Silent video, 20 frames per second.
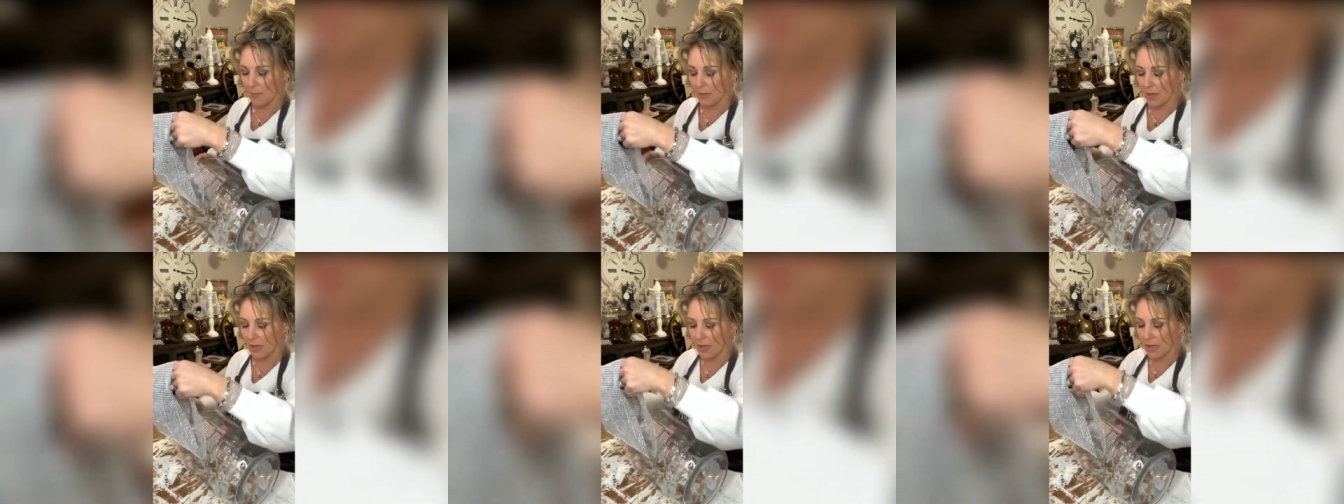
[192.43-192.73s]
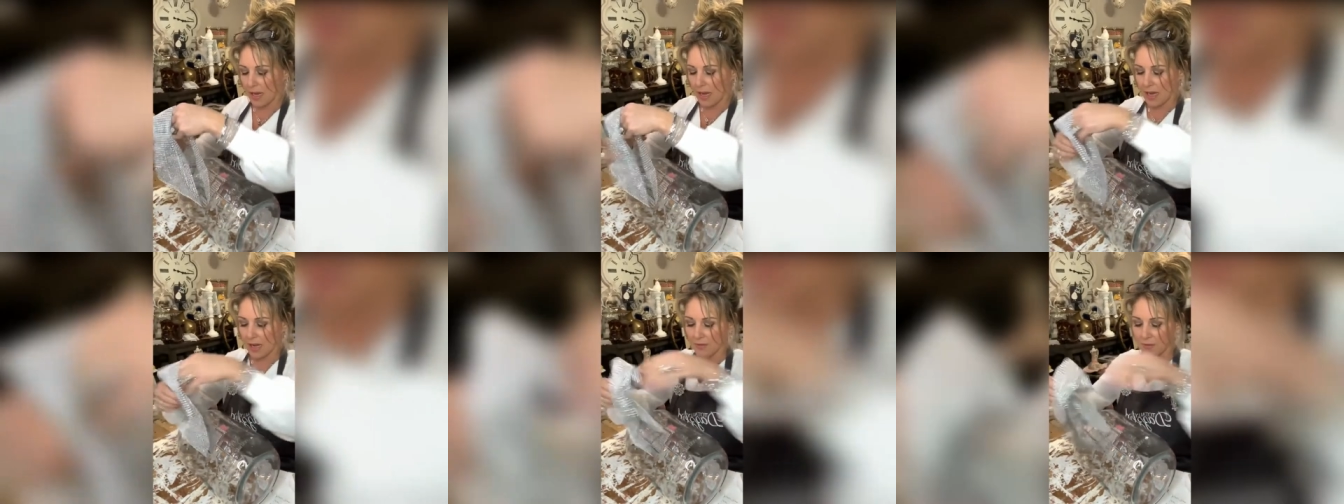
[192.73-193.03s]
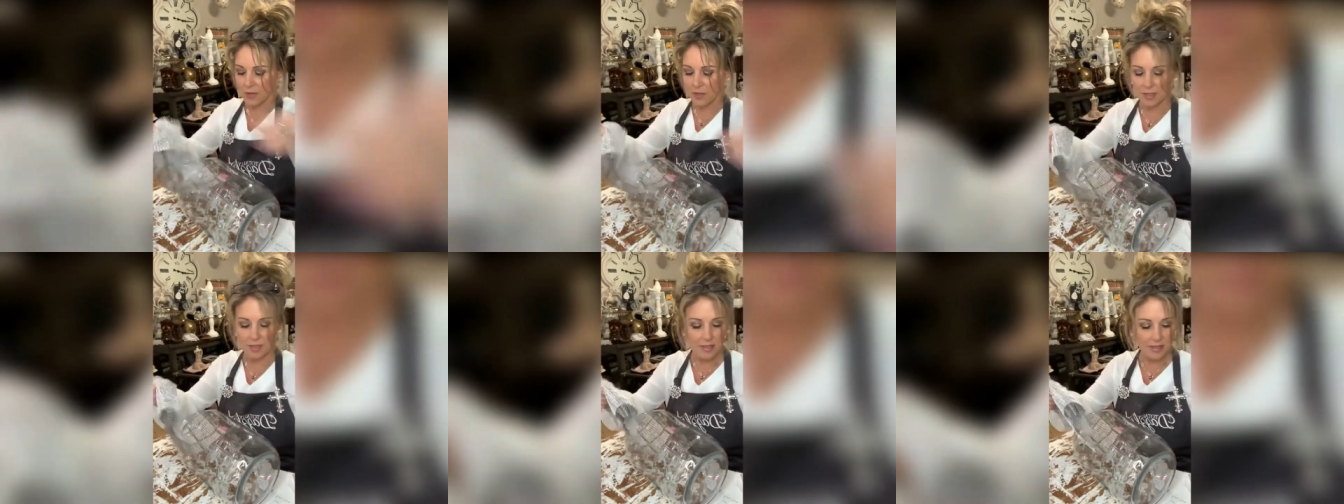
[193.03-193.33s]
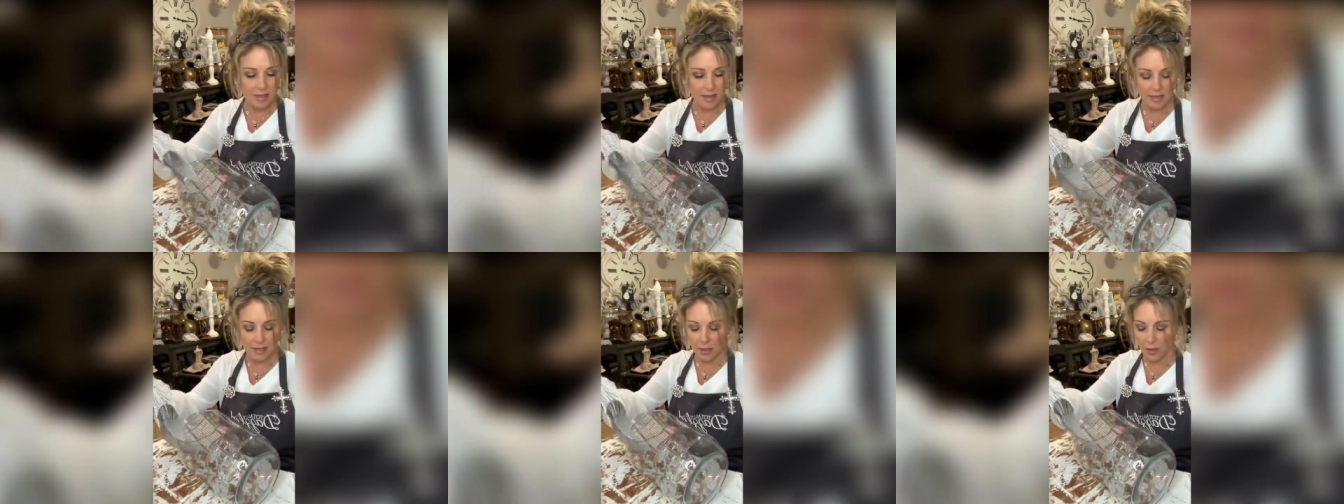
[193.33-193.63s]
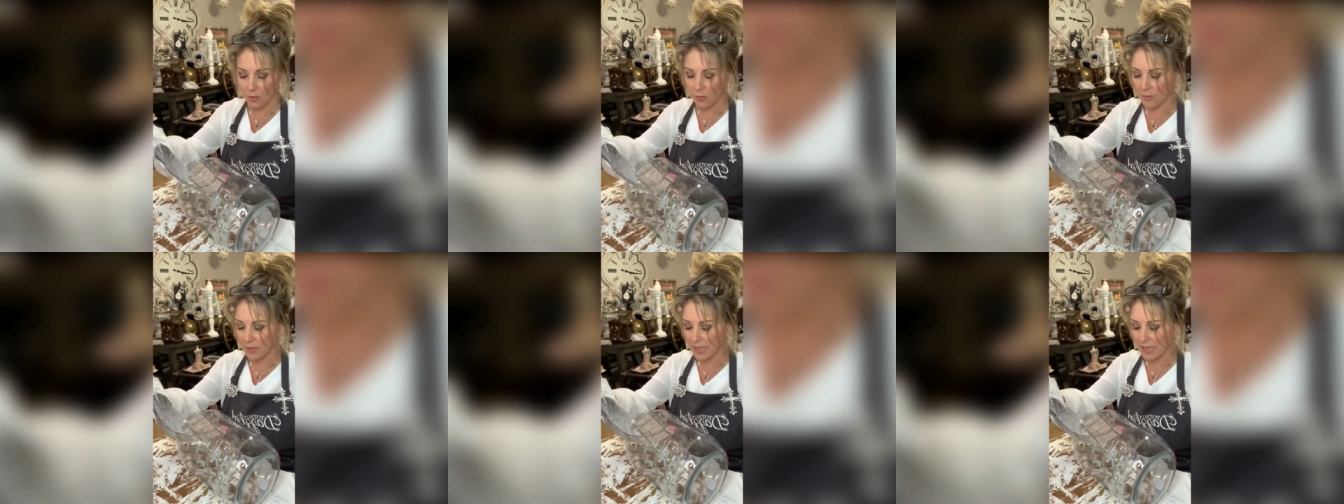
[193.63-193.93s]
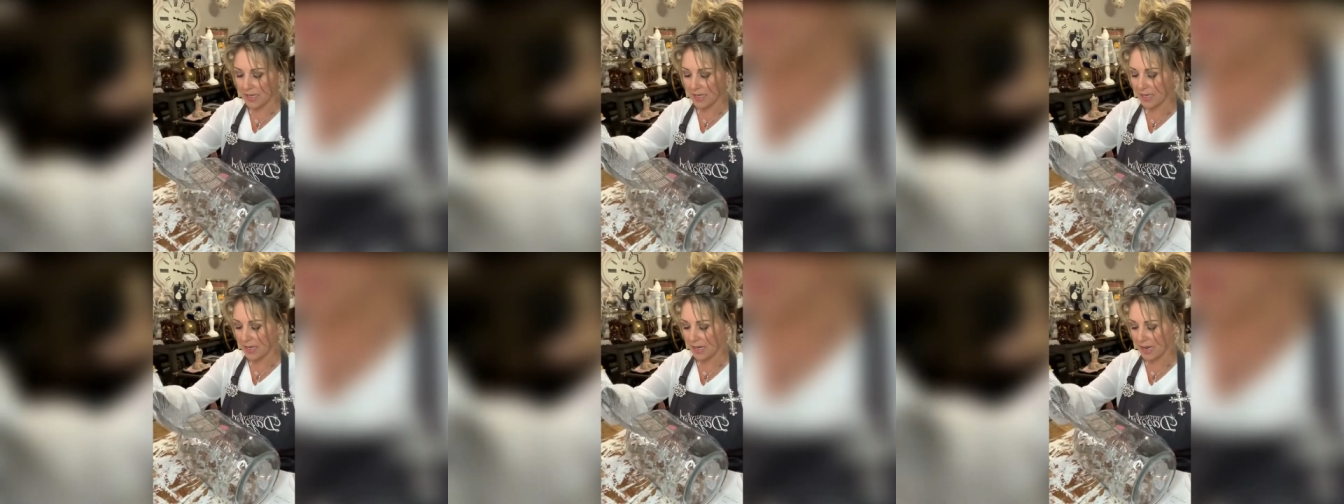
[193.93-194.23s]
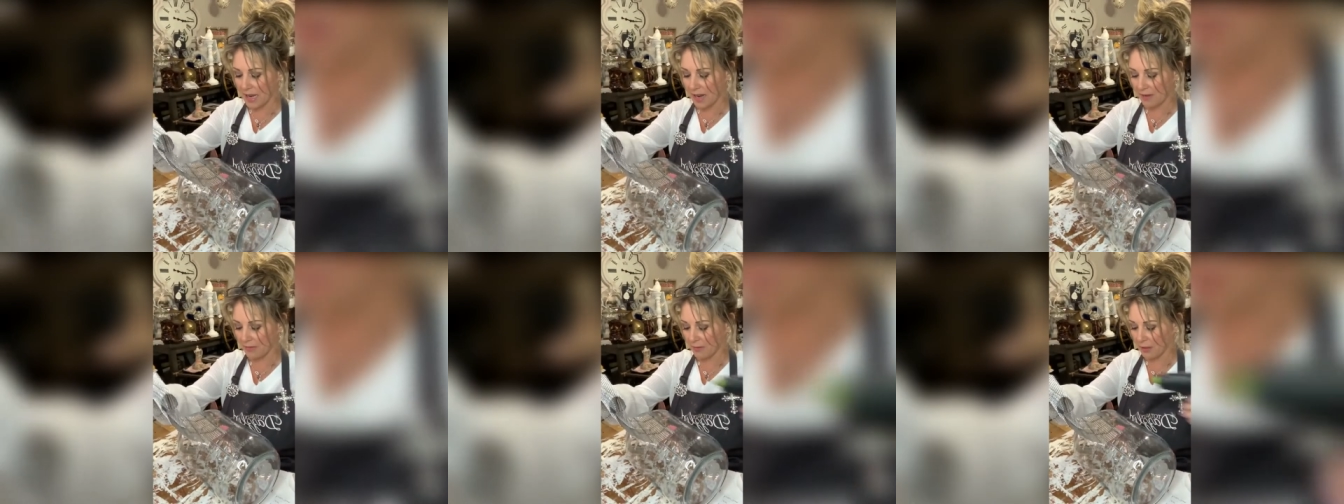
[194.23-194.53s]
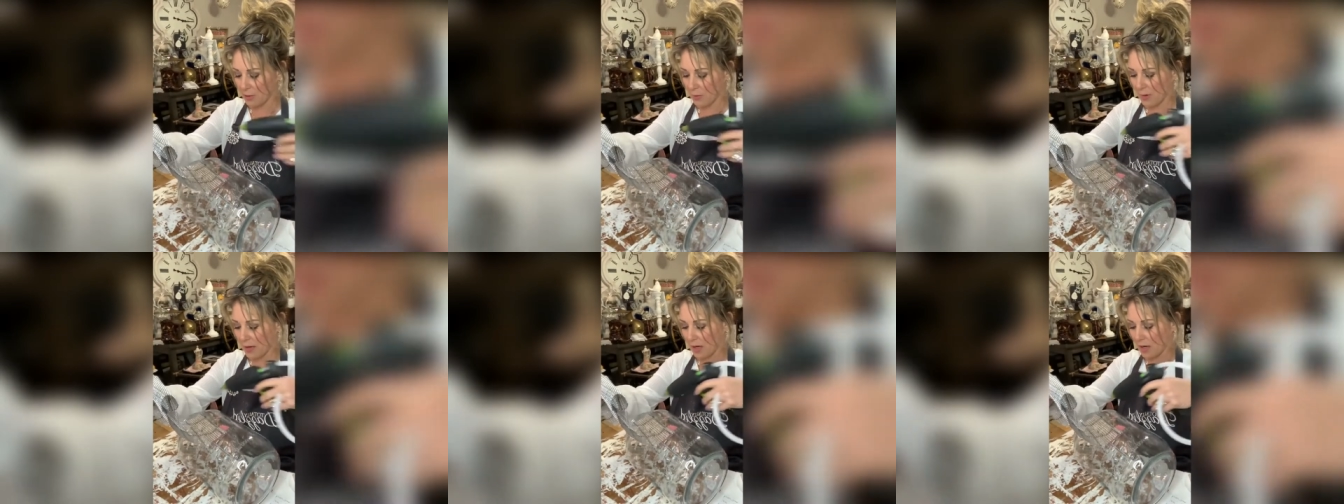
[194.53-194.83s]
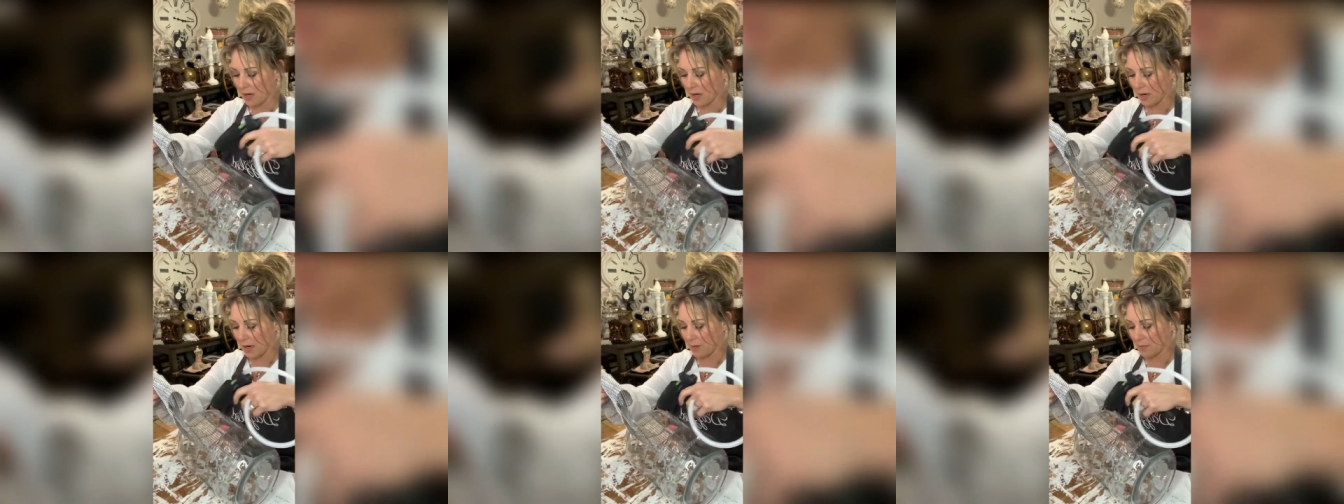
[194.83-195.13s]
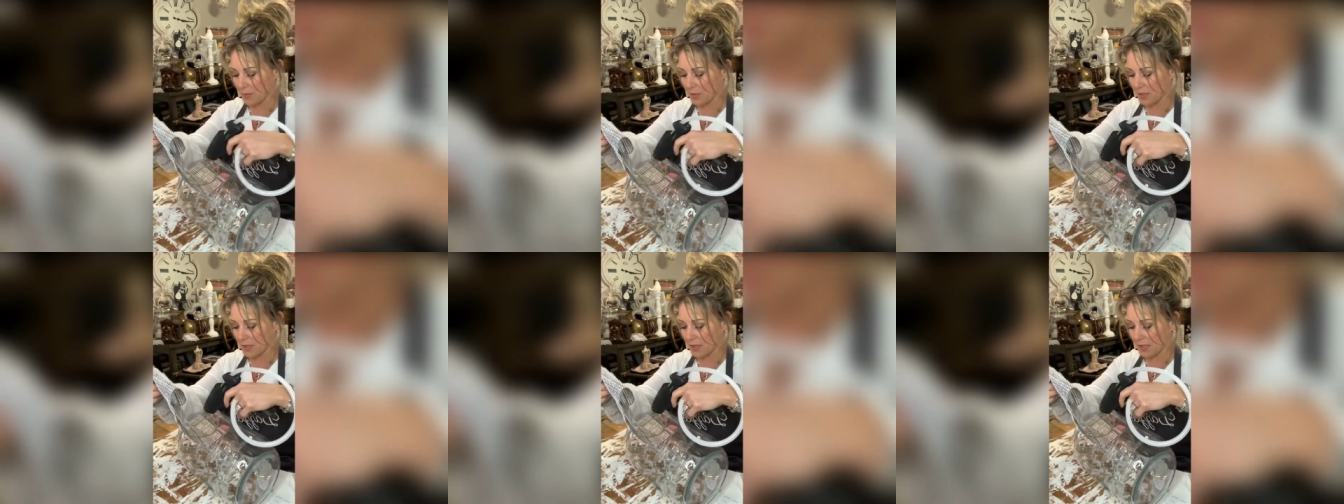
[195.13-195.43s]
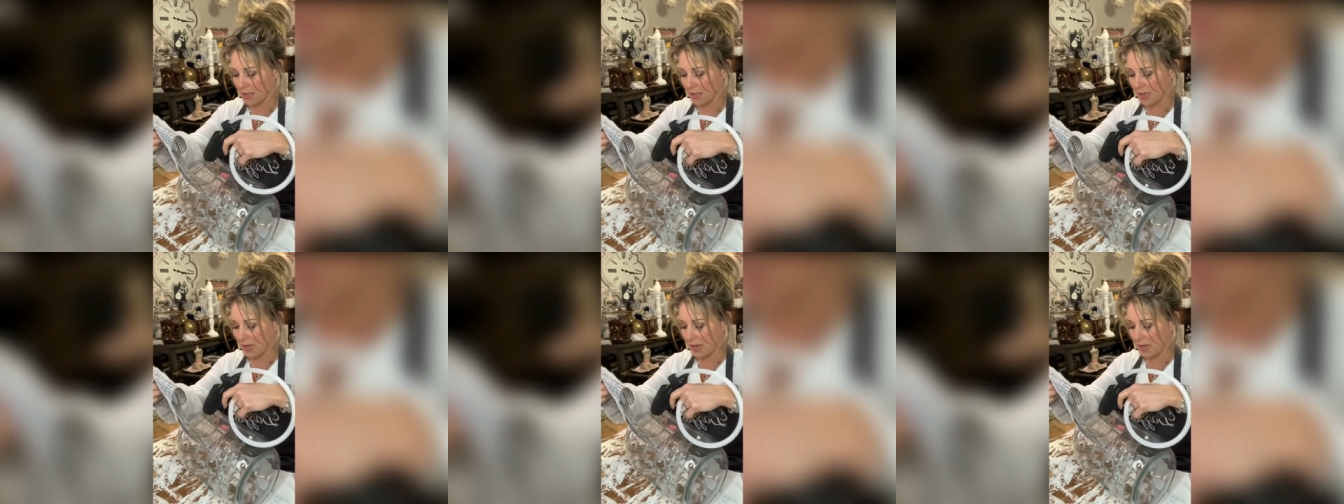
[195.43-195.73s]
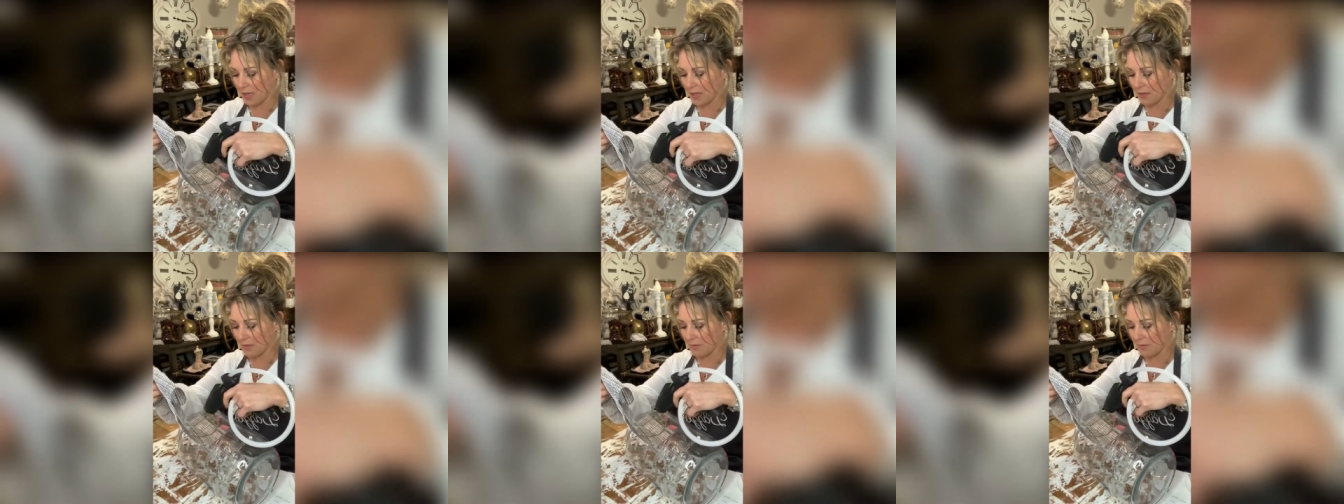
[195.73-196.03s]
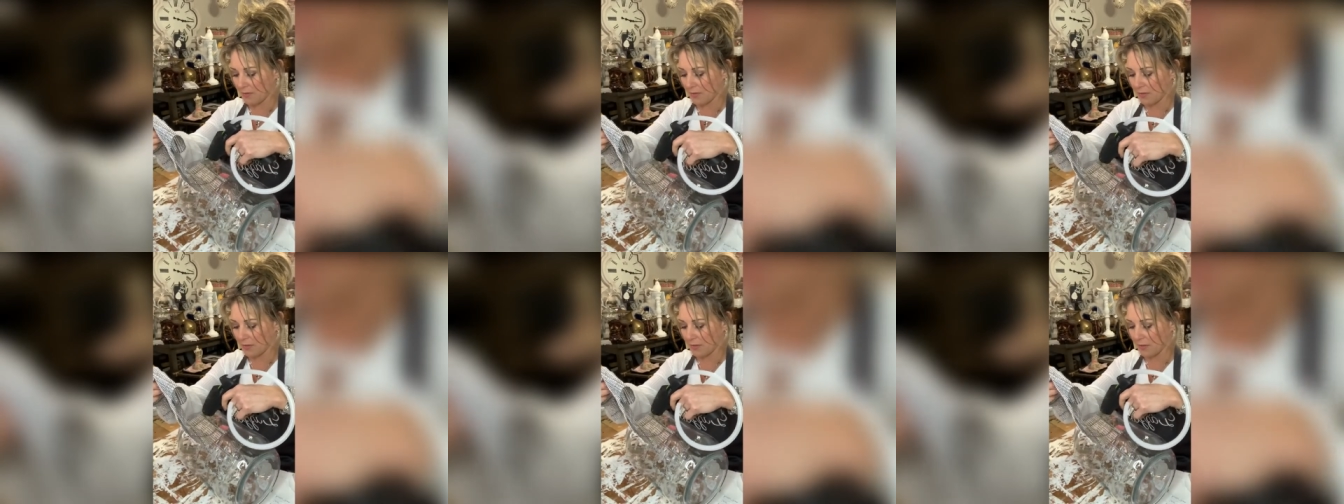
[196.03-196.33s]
I'm gonna kind of just, you don't need it everywhere. I'm just gonna kind of